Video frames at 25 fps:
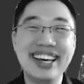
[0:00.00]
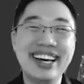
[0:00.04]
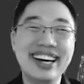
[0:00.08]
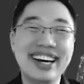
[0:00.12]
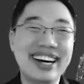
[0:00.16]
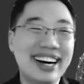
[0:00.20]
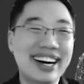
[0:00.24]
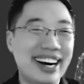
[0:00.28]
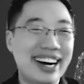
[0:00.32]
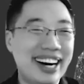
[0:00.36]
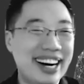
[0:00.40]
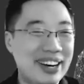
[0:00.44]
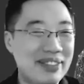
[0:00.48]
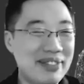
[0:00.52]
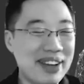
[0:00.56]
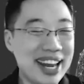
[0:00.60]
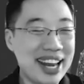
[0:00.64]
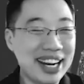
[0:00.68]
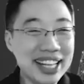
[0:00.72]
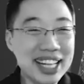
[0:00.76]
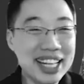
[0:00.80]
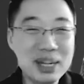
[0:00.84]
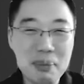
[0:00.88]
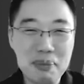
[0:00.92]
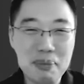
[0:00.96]
And I
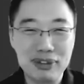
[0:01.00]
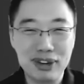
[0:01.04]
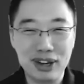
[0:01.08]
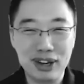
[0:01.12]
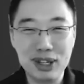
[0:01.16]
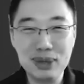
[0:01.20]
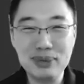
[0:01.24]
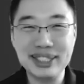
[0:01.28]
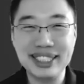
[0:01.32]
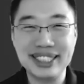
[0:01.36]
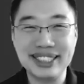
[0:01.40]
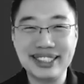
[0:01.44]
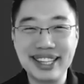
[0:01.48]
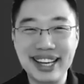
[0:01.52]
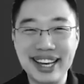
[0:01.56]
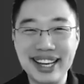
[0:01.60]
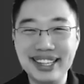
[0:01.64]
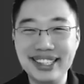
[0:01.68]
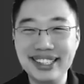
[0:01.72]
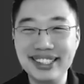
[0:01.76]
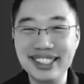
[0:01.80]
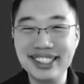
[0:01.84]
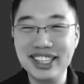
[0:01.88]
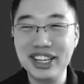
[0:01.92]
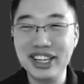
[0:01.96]
think the problem is
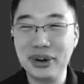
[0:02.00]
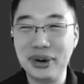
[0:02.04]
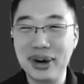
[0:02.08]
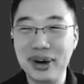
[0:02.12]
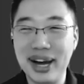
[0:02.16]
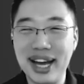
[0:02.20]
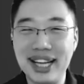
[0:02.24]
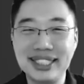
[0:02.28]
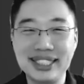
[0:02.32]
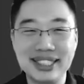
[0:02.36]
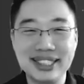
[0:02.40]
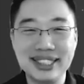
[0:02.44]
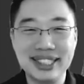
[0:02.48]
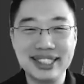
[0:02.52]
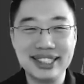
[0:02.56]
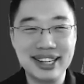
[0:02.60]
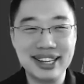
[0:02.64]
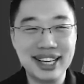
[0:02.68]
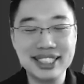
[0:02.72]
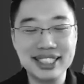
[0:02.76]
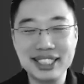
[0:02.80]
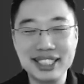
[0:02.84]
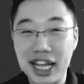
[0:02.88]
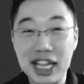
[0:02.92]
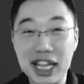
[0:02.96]
then, as an
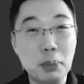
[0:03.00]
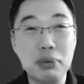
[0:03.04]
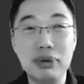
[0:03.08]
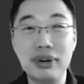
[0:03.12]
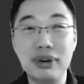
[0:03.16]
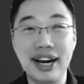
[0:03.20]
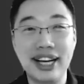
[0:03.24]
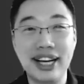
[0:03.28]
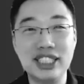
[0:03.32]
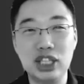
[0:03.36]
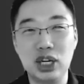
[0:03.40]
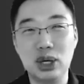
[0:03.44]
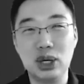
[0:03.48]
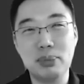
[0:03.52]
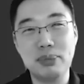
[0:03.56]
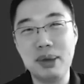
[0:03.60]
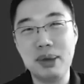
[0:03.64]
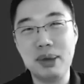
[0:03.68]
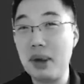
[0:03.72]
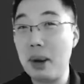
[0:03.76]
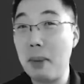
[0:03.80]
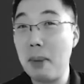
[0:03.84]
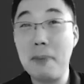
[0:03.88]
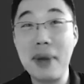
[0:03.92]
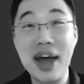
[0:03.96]
enterprise,
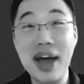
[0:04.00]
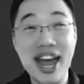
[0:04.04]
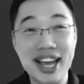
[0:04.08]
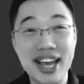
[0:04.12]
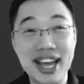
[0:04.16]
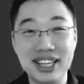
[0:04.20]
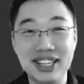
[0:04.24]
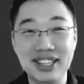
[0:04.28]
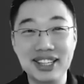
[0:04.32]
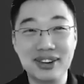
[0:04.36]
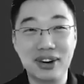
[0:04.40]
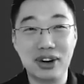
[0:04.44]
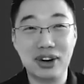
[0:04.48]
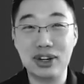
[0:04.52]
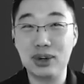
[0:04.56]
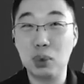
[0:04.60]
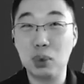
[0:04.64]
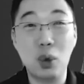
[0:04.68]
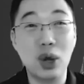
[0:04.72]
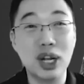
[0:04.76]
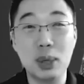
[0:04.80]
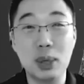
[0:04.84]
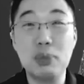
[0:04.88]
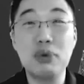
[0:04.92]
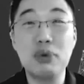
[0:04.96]
maybe a bank or a
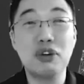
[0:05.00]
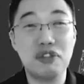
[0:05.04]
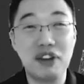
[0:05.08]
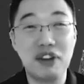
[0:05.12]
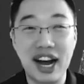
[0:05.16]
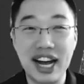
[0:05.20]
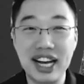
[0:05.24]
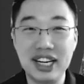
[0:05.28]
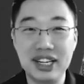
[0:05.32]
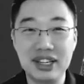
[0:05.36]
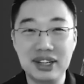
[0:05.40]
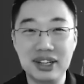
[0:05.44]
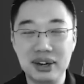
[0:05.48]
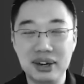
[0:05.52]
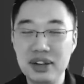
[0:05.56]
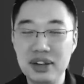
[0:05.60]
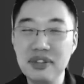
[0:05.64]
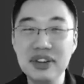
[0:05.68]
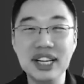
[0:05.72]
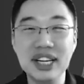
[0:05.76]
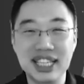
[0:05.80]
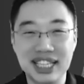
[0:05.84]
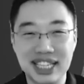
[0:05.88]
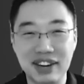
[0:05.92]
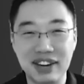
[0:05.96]
wallet provider or
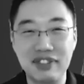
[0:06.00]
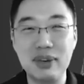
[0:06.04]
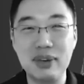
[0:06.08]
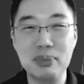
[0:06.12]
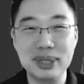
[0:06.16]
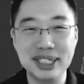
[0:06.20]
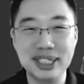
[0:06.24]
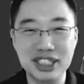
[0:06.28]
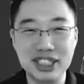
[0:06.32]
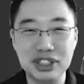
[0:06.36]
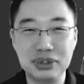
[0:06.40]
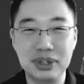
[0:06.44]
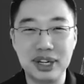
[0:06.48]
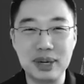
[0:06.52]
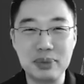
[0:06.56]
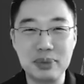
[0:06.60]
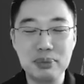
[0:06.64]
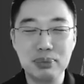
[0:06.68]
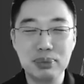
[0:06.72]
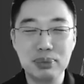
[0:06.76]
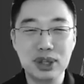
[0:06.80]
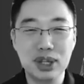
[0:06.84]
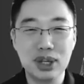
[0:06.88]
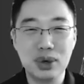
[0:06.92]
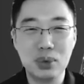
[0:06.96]
even a government, right?
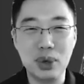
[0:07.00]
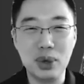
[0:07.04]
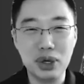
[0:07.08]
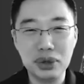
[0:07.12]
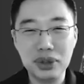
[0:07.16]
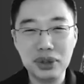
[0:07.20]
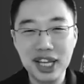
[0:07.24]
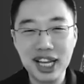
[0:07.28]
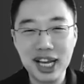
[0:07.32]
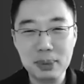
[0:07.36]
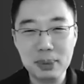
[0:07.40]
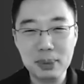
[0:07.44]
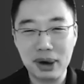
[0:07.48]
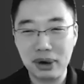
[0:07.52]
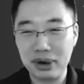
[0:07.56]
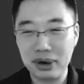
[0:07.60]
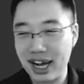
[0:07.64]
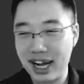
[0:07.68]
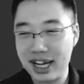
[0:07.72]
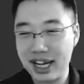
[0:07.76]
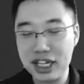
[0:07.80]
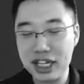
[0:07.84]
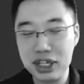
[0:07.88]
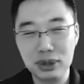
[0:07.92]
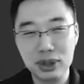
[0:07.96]
When you think about, okay,
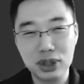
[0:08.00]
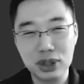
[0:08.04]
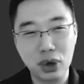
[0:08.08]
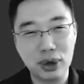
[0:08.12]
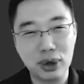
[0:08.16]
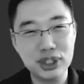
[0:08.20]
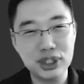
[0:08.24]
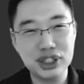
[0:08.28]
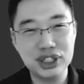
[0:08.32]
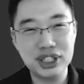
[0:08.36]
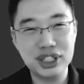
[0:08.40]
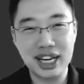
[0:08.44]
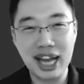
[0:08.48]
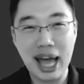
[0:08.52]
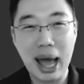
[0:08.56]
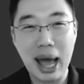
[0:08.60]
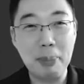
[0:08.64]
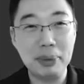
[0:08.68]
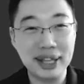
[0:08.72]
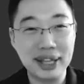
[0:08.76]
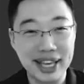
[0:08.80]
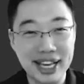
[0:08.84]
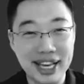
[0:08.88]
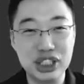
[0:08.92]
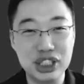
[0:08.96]
I need to launch an
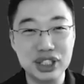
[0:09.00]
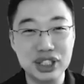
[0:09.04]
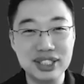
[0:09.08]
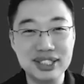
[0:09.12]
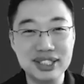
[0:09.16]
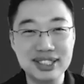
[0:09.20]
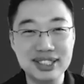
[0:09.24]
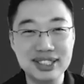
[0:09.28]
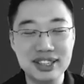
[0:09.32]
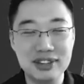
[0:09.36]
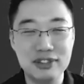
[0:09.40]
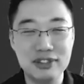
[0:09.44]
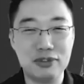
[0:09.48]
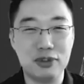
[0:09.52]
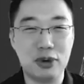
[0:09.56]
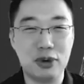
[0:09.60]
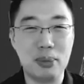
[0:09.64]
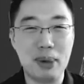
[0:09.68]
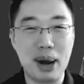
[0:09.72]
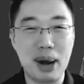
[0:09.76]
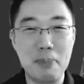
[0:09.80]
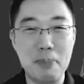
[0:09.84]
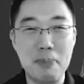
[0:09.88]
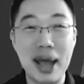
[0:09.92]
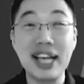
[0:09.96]
application for
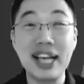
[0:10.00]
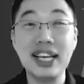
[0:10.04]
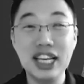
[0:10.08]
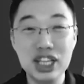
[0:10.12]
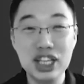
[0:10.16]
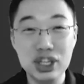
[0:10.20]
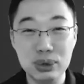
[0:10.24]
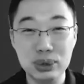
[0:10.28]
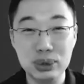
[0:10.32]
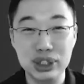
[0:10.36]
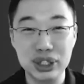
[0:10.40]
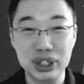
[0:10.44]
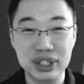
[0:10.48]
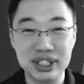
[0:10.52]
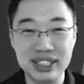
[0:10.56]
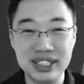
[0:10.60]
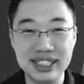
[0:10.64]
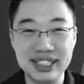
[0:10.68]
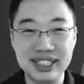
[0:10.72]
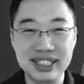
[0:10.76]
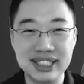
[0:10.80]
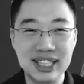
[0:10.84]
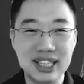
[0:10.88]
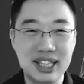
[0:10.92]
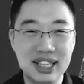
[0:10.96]
my banking
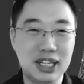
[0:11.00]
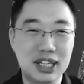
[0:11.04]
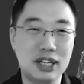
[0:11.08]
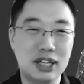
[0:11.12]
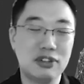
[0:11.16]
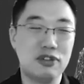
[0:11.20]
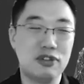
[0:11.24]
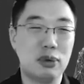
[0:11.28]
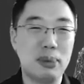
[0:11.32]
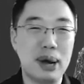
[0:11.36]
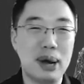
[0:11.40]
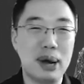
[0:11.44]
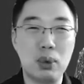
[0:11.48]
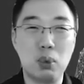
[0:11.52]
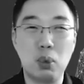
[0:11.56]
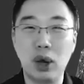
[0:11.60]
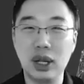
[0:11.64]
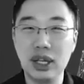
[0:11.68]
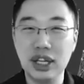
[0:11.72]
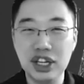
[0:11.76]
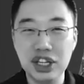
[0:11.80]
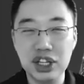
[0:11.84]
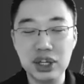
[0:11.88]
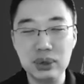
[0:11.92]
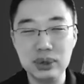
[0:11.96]
users, for my
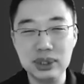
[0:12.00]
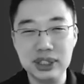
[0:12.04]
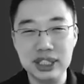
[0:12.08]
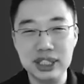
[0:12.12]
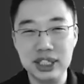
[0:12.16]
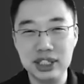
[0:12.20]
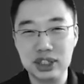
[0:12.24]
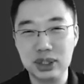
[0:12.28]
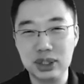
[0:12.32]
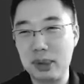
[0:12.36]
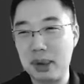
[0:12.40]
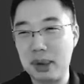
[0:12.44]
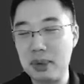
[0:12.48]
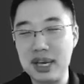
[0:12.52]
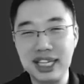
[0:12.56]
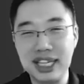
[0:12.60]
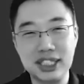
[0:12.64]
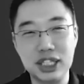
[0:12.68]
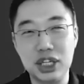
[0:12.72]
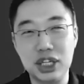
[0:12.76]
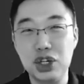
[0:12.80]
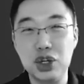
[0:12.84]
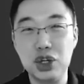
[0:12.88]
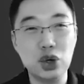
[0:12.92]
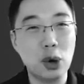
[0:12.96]
wallet users, or maybe
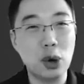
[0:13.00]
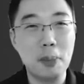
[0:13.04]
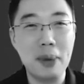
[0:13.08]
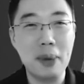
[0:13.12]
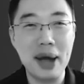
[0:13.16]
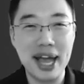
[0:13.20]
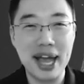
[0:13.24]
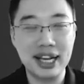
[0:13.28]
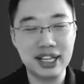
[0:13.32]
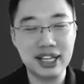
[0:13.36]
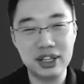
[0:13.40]
as a neobank,